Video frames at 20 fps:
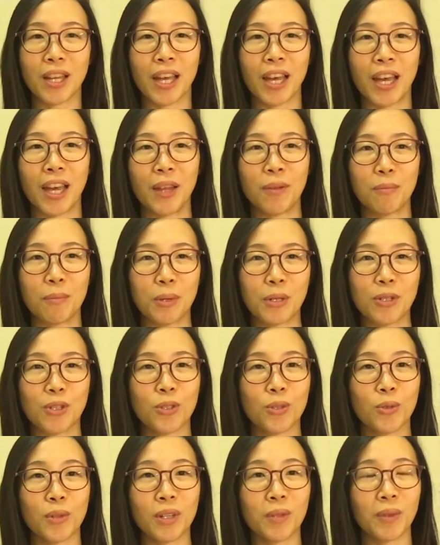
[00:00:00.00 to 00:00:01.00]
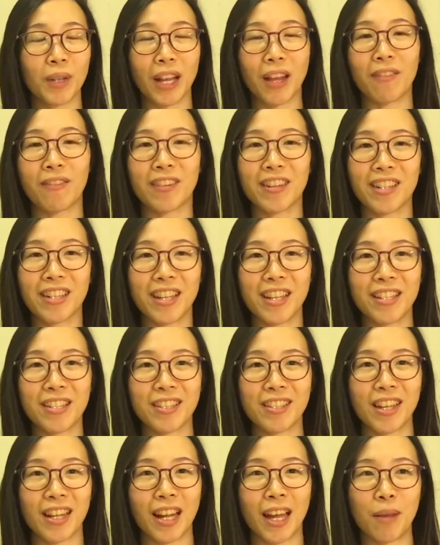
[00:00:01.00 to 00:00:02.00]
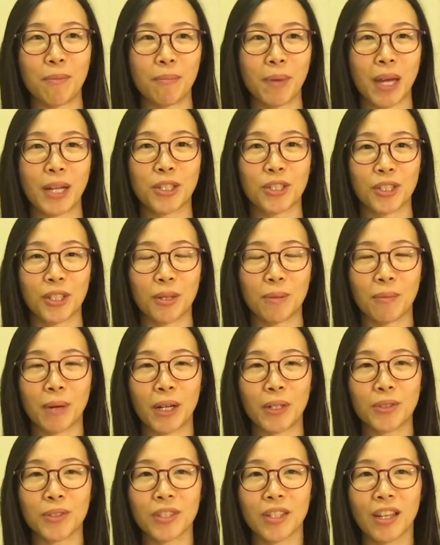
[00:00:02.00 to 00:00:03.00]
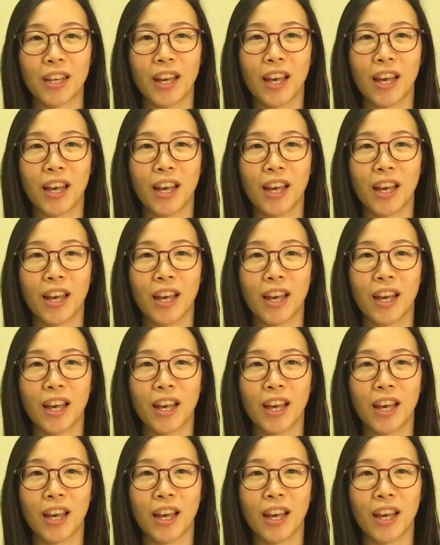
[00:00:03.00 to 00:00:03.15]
and pursuing whatever it is that I'm passionate about.